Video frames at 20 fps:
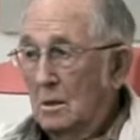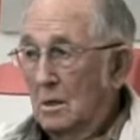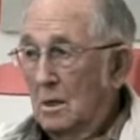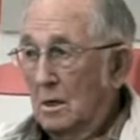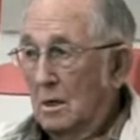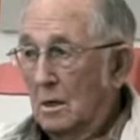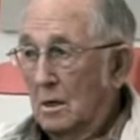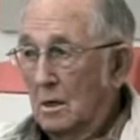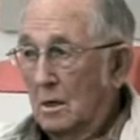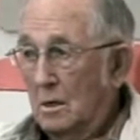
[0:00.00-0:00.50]

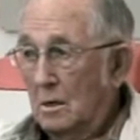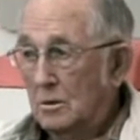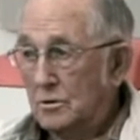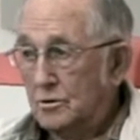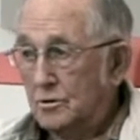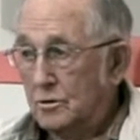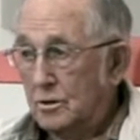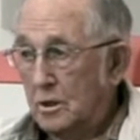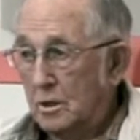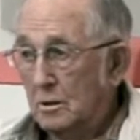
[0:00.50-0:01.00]
And I'll
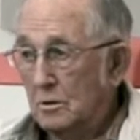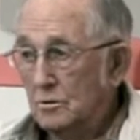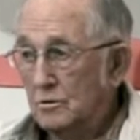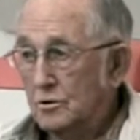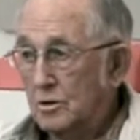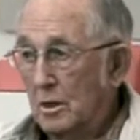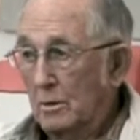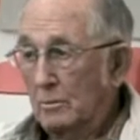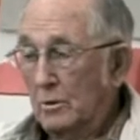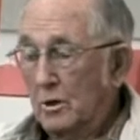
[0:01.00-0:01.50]
tell
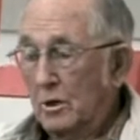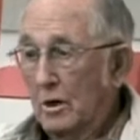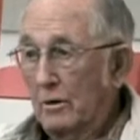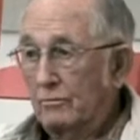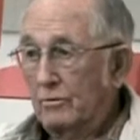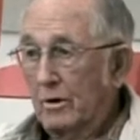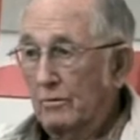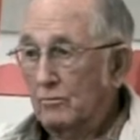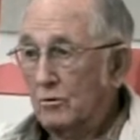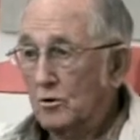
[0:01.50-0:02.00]
something
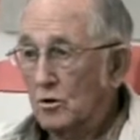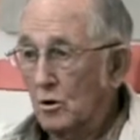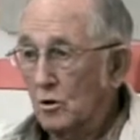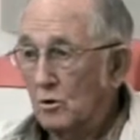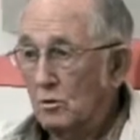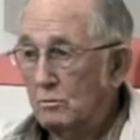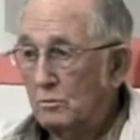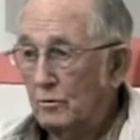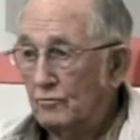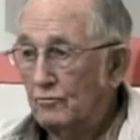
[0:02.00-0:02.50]
I've never
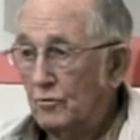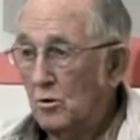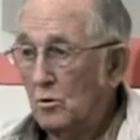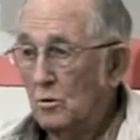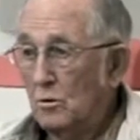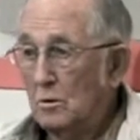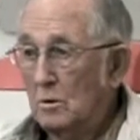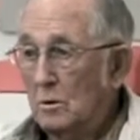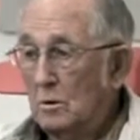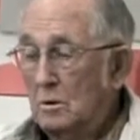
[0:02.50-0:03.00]
told
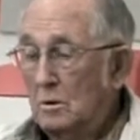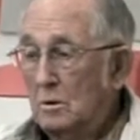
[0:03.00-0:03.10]
before.